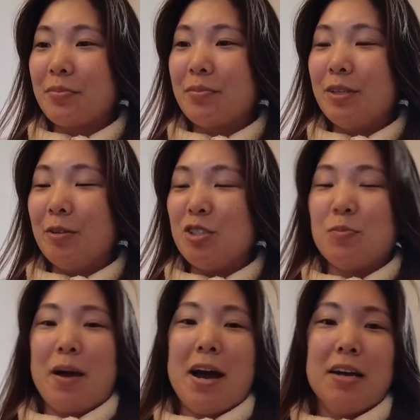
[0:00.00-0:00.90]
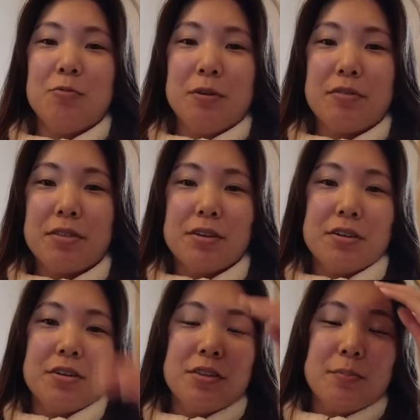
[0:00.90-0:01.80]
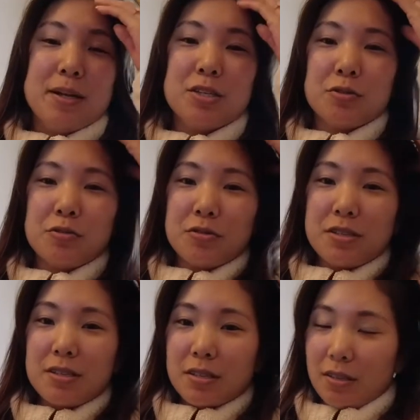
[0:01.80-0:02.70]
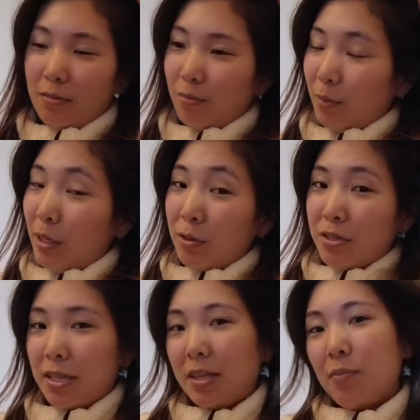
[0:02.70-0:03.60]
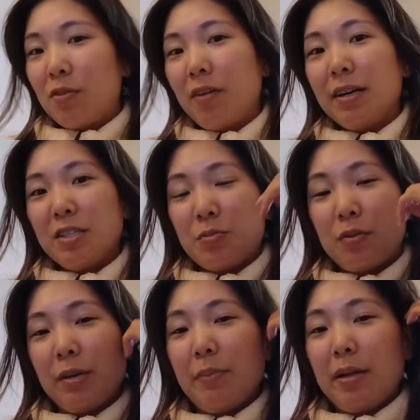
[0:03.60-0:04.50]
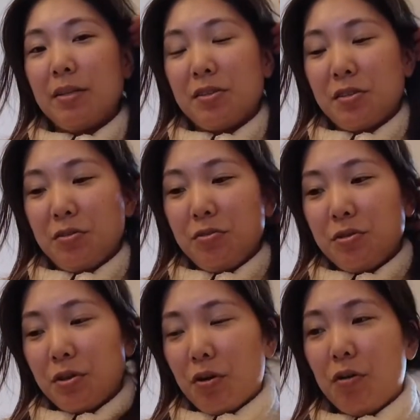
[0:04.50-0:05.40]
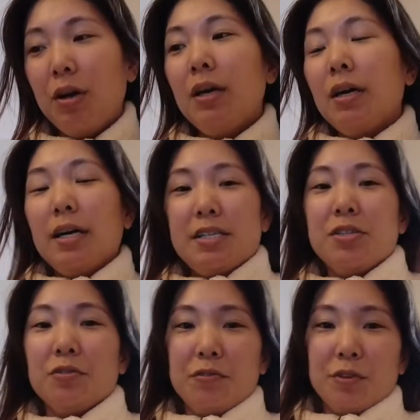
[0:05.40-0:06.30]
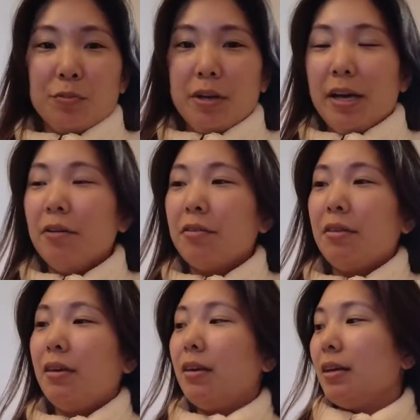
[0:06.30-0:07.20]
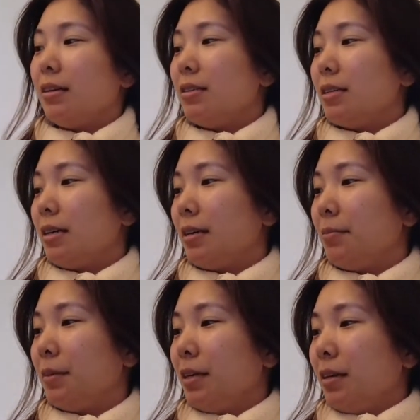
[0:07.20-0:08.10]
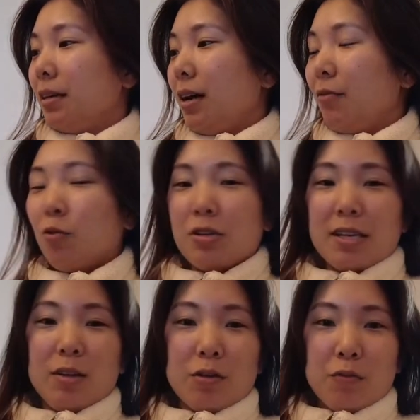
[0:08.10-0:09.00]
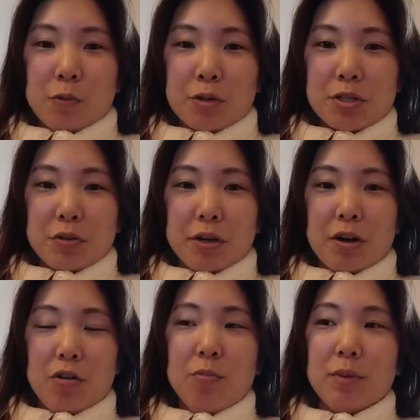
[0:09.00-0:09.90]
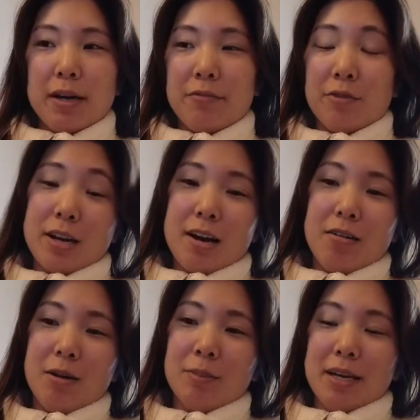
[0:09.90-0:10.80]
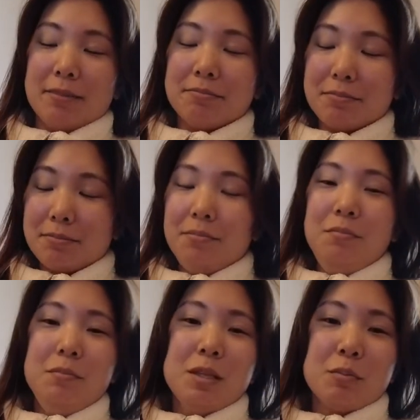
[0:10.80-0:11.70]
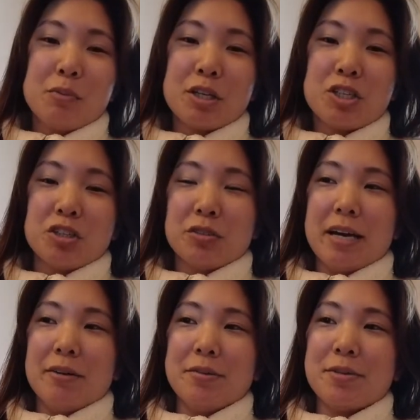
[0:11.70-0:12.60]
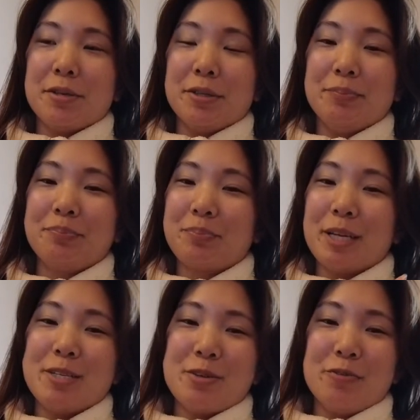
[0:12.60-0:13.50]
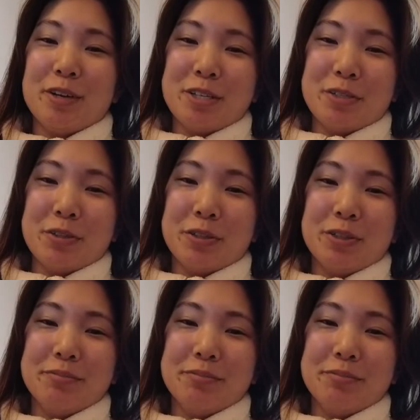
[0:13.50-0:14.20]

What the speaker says: you know, Japan with the bentos meals that they provide is pretty balanced too, so I still feel pretty healthy, and of course I look forward to going home, but for now I'm like pretty chilled out, so far so good.